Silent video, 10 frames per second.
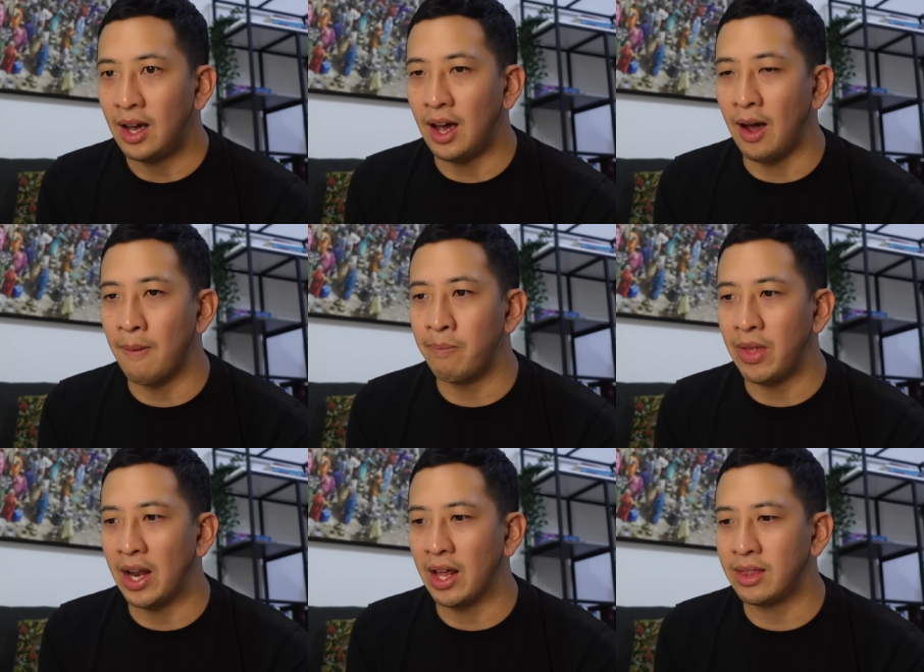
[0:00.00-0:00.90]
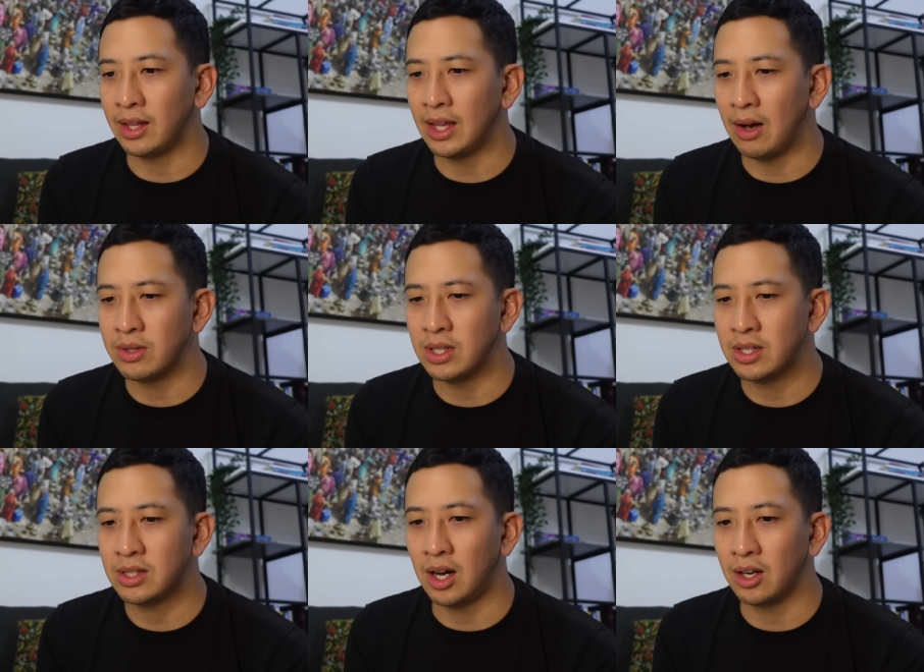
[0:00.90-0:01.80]
um, and I think that was in
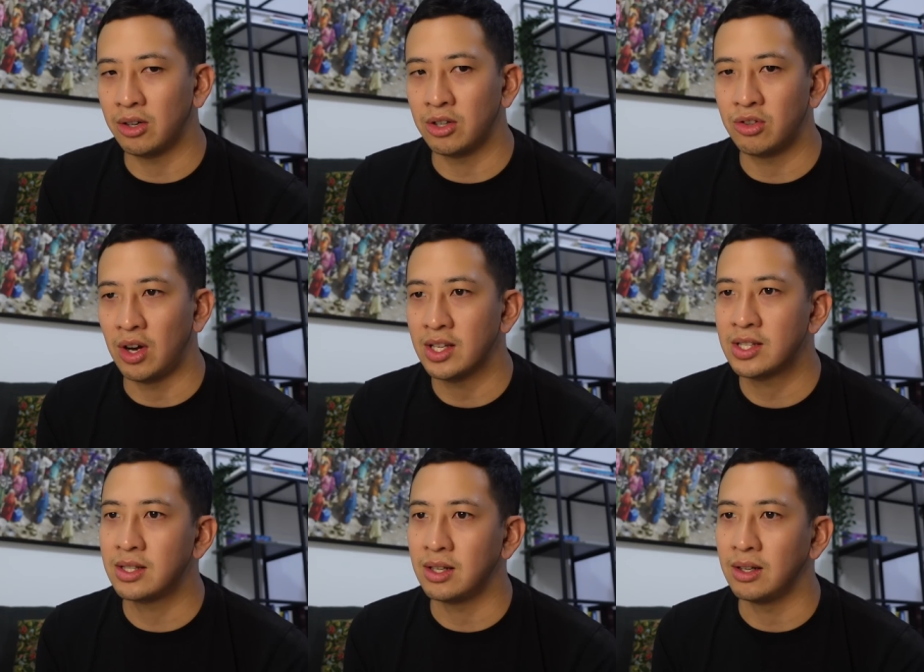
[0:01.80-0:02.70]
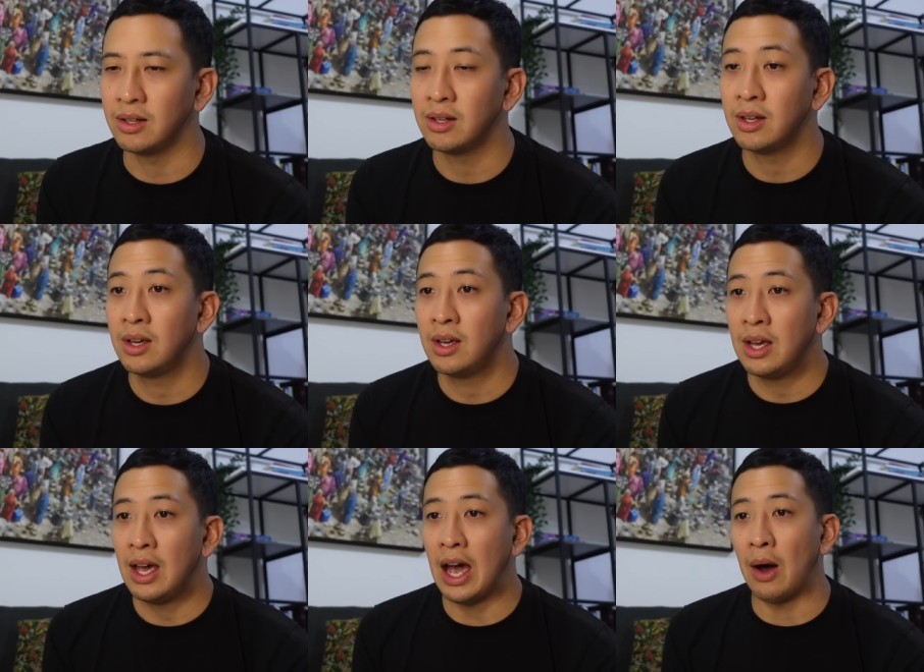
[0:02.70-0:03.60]
stark contrast to
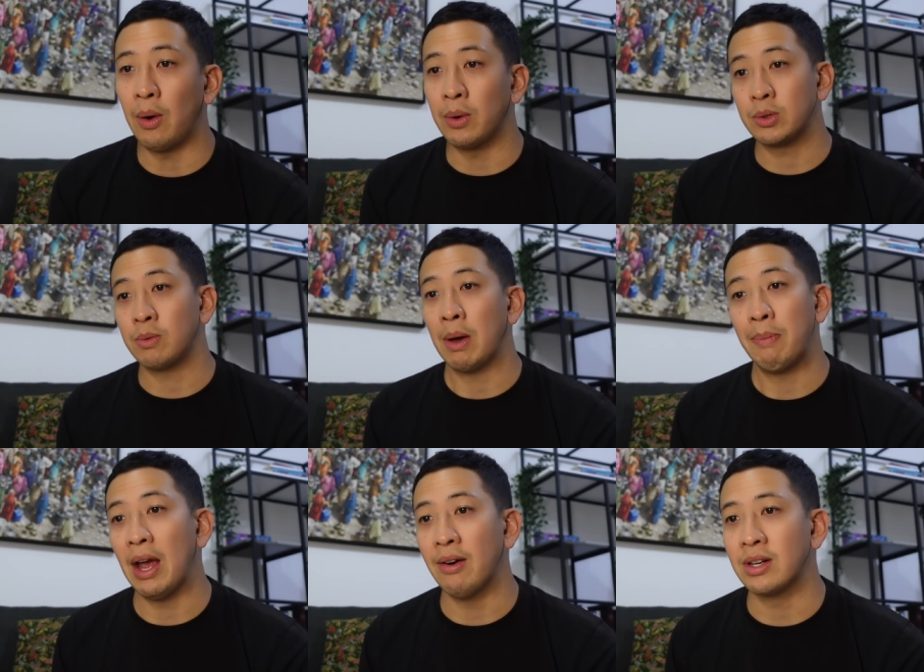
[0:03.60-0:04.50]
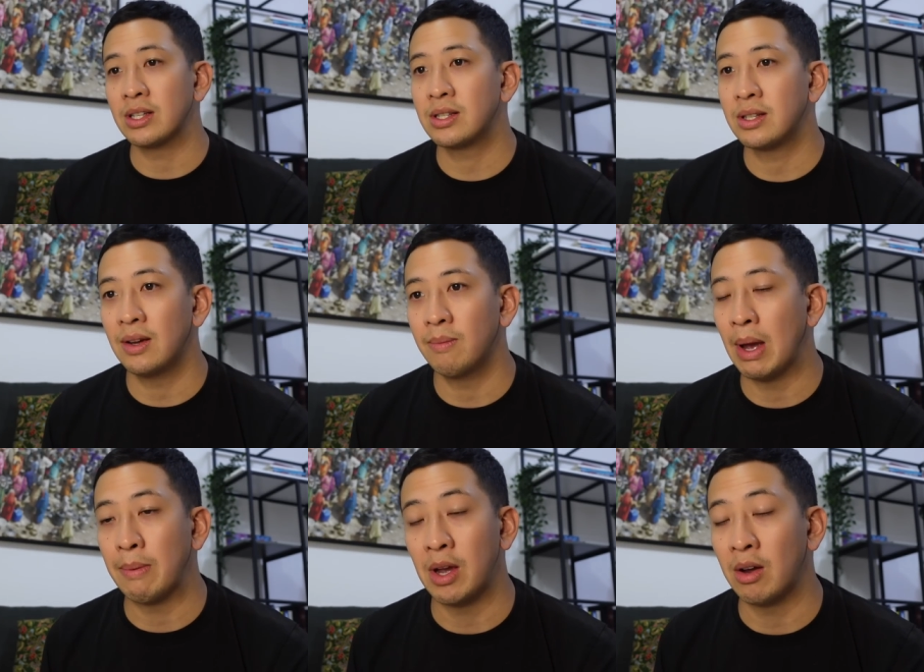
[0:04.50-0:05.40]
how I was with my parents,
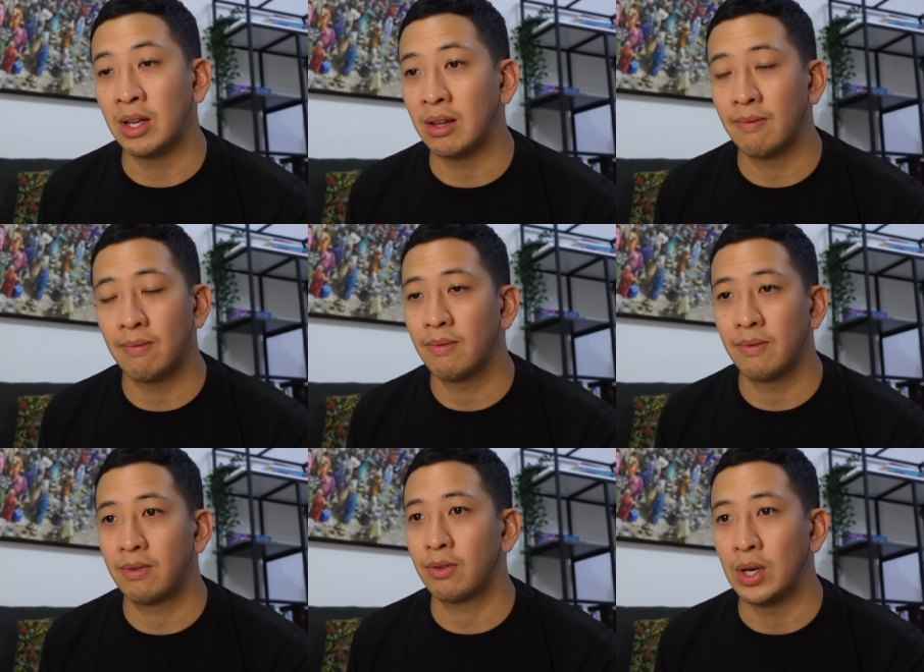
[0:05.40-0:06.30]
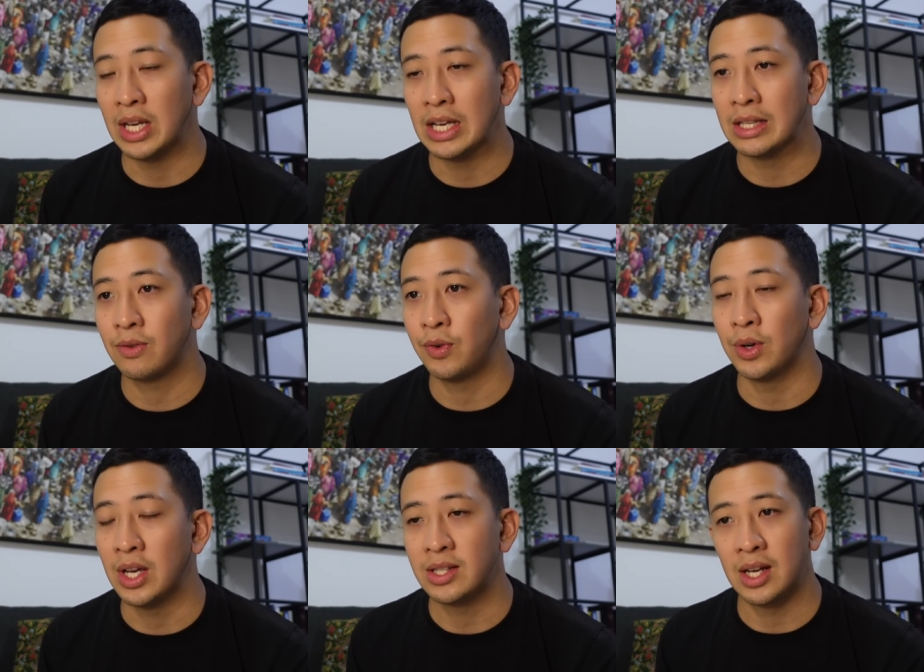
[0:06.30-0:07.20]
maybe only three years,
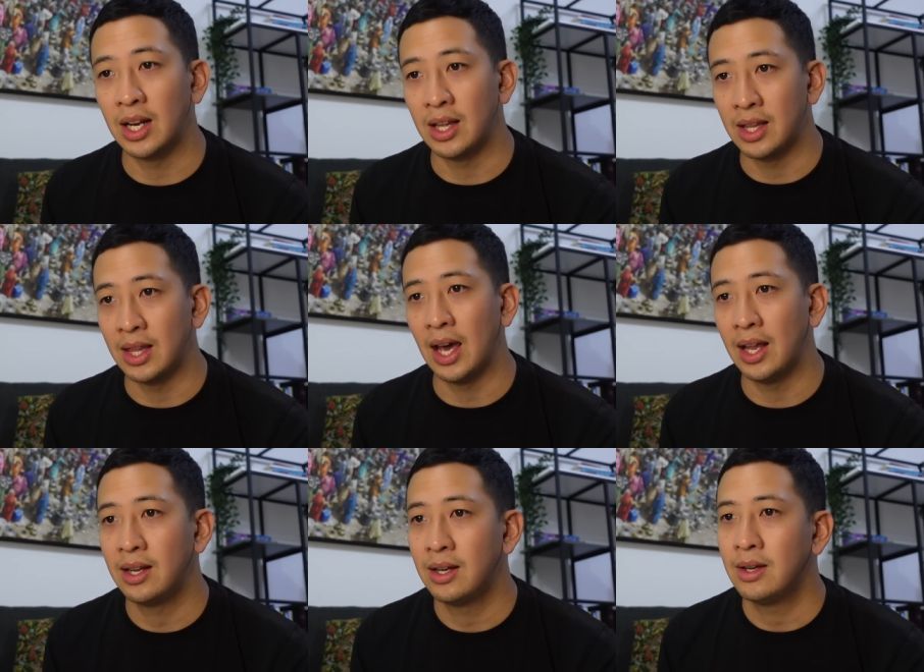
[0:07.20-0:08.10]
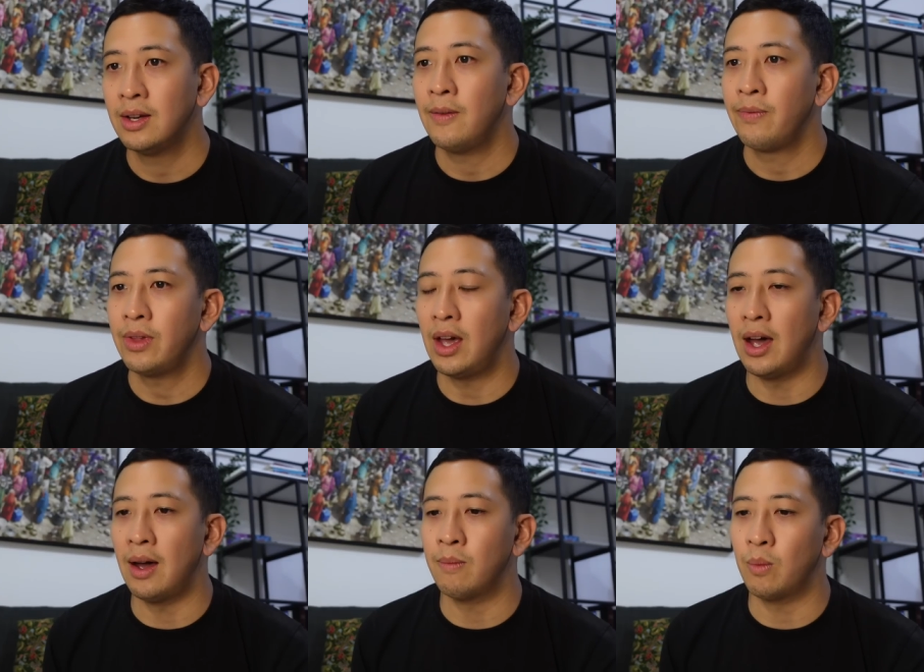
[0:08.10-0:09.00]
four years earlier than that,
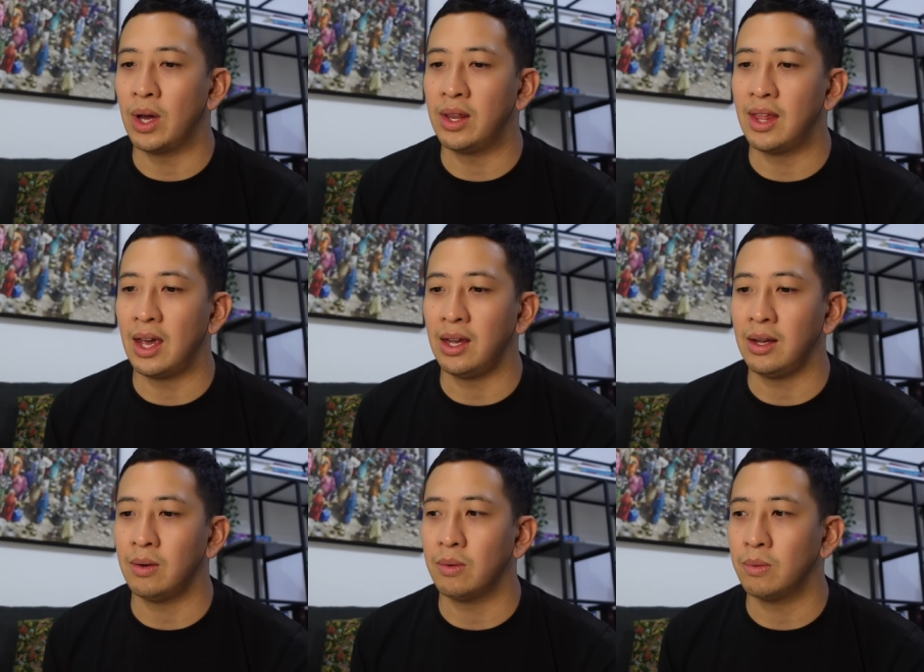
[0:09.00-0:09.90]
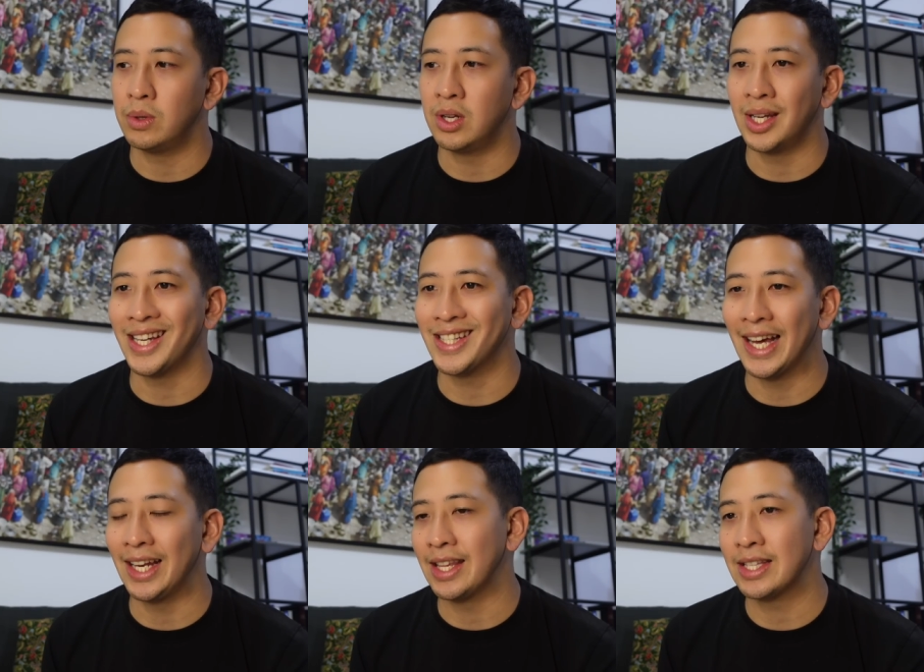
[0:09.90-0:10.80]
um, when they were doing
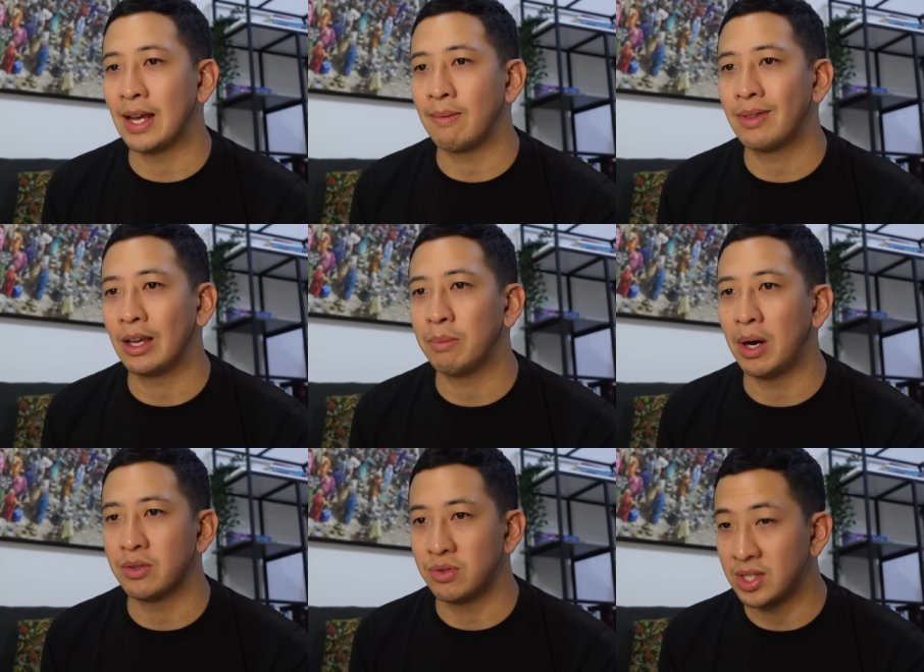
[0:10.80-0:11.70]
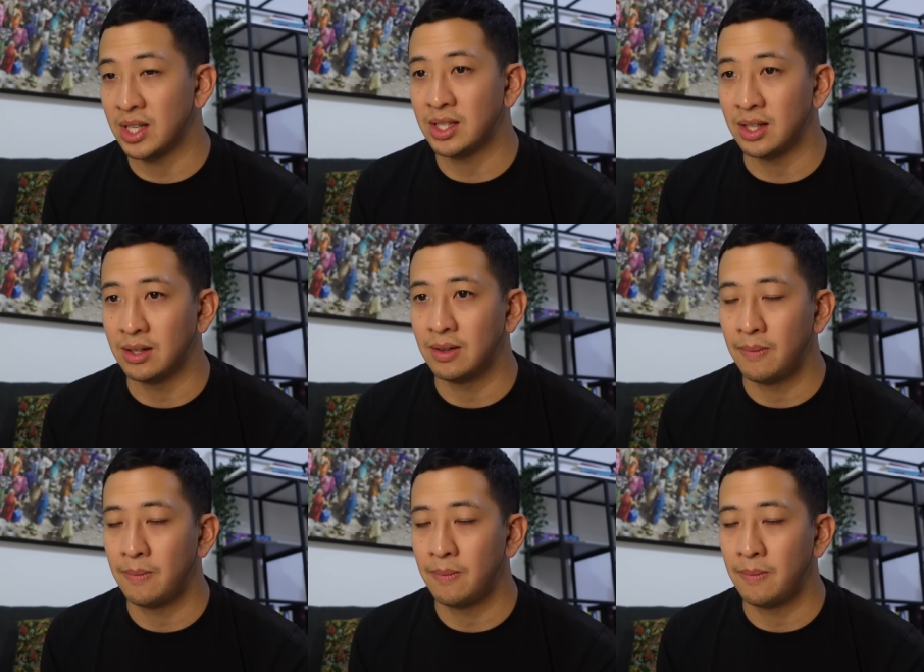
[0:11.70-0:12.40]
exactly the same thing, but I was resistant.